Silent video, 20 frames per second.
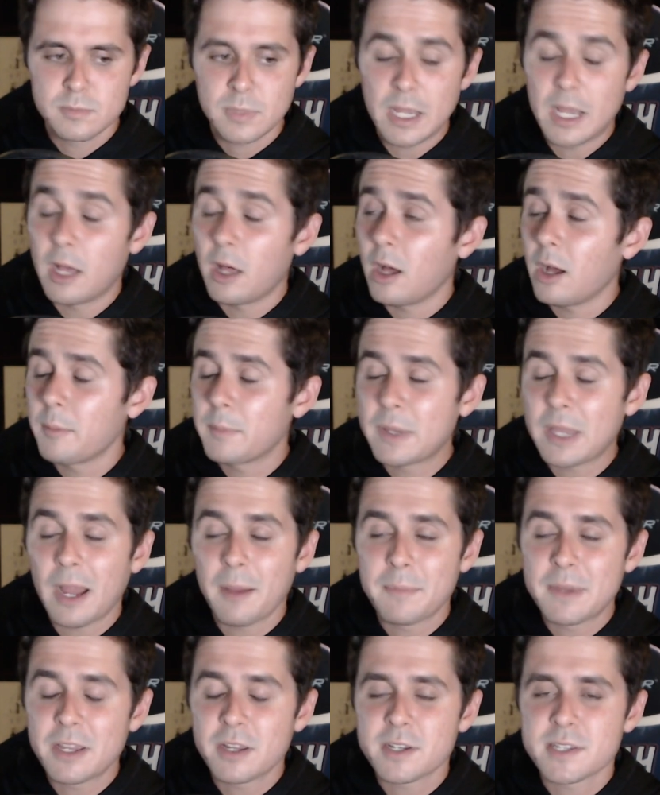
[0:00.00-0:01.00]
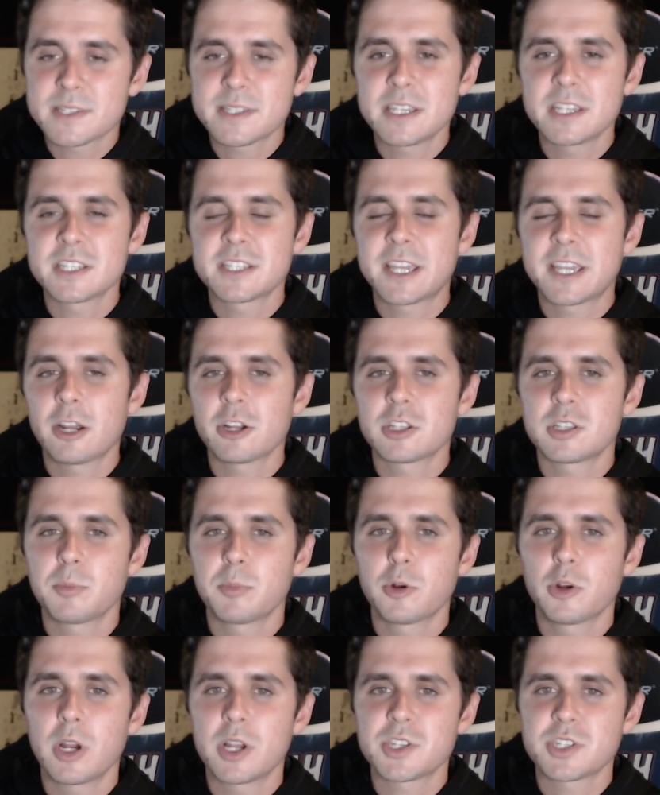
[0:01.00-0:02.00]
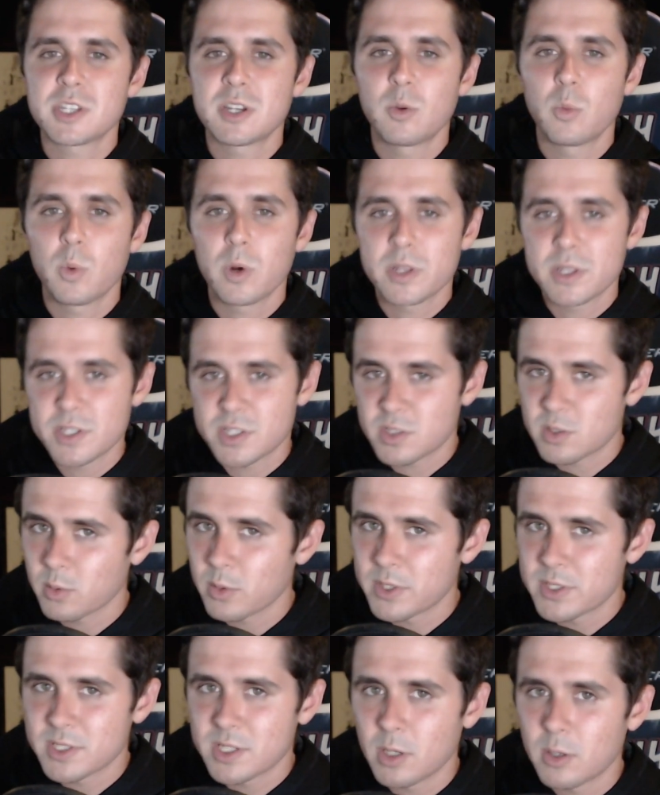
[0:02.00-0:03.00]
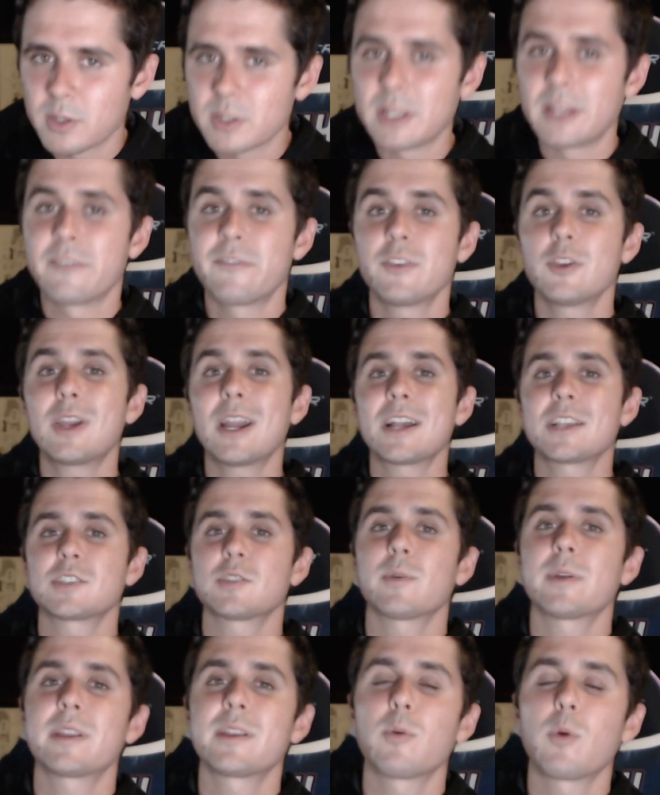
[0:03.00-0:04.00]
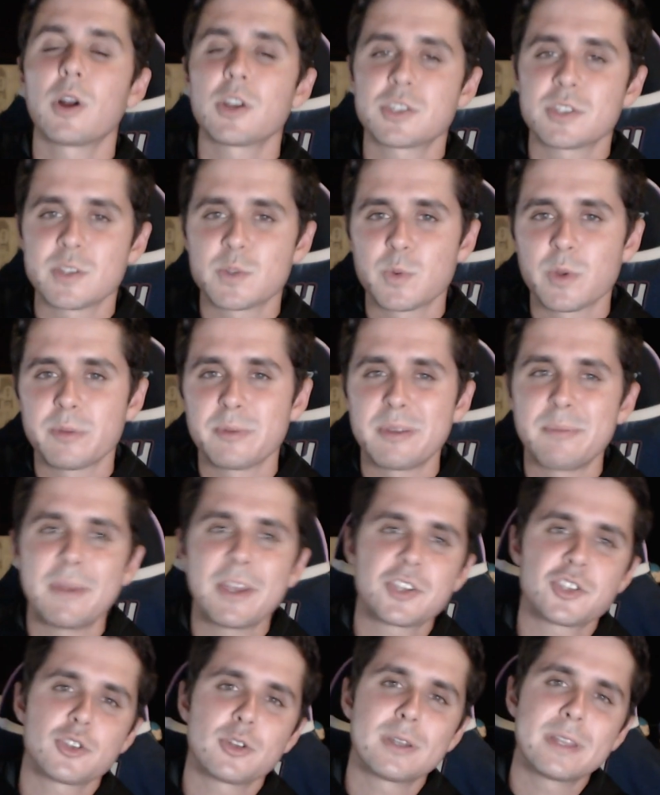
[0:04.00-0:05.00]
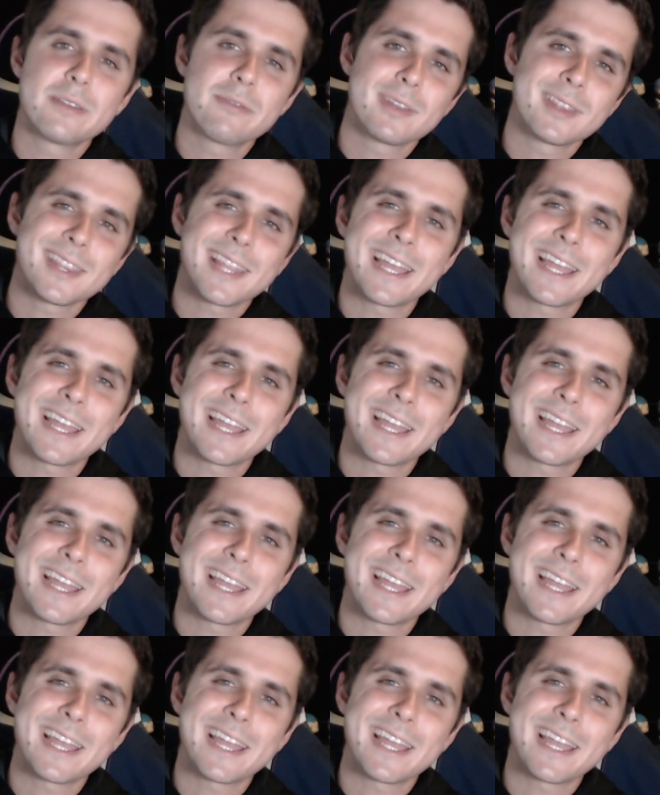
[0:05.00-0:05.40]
But hell, I'm here to see his character progression and where this story is going. And if you guys are ready to watch this with me, make sure to leave a like